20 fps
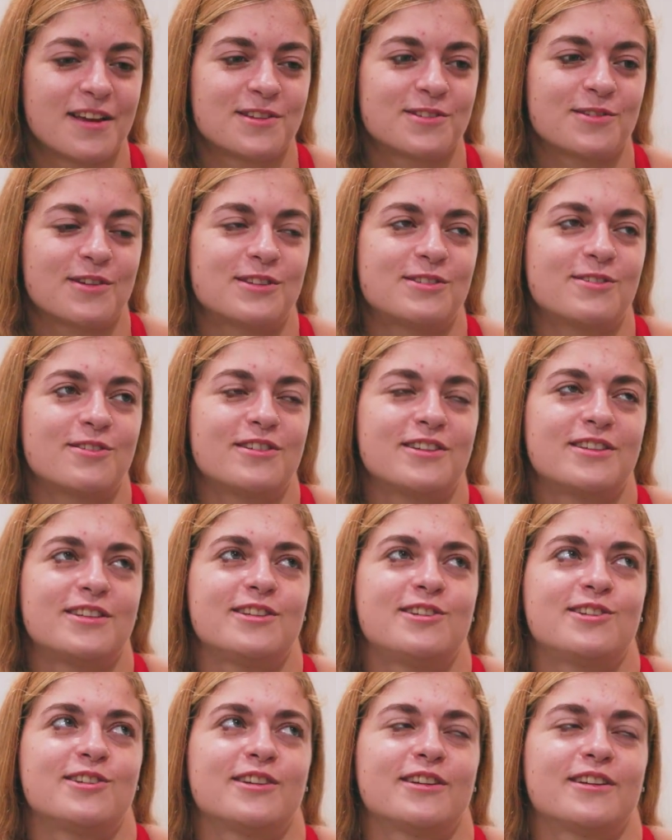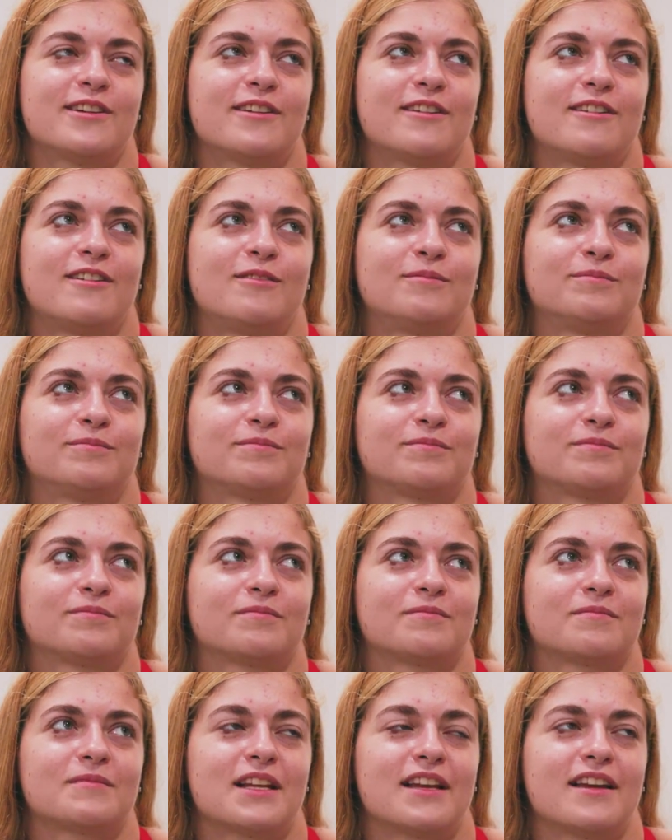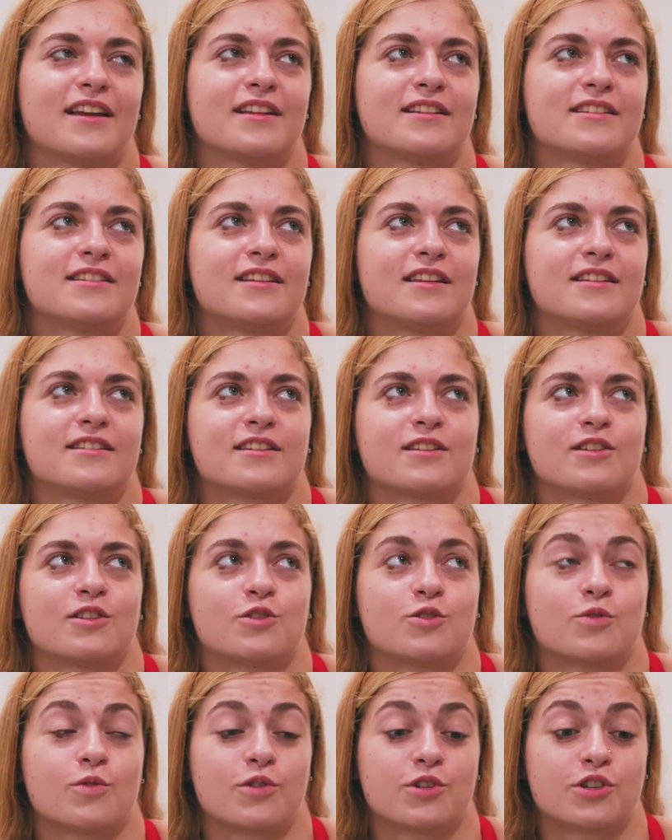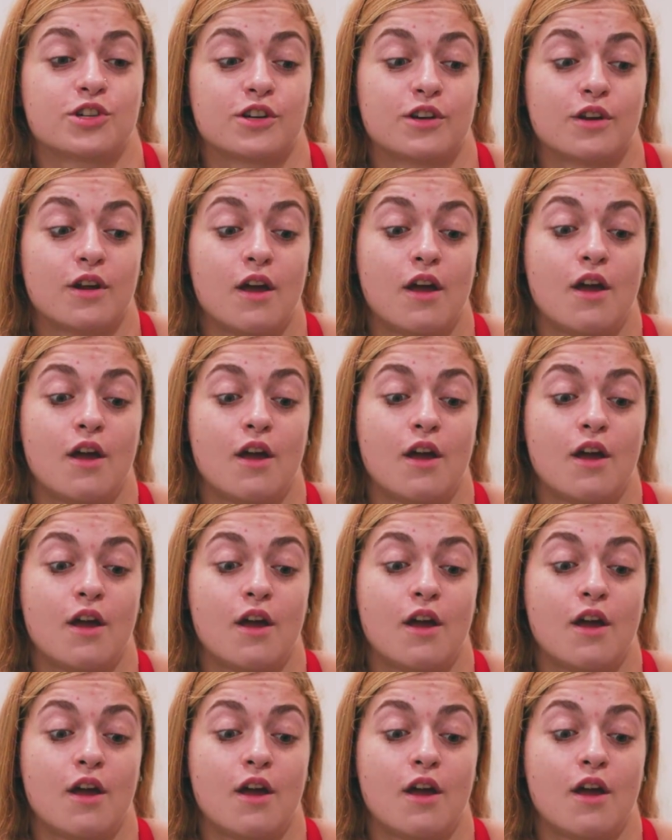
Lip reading: So I started teaching handstands and contortion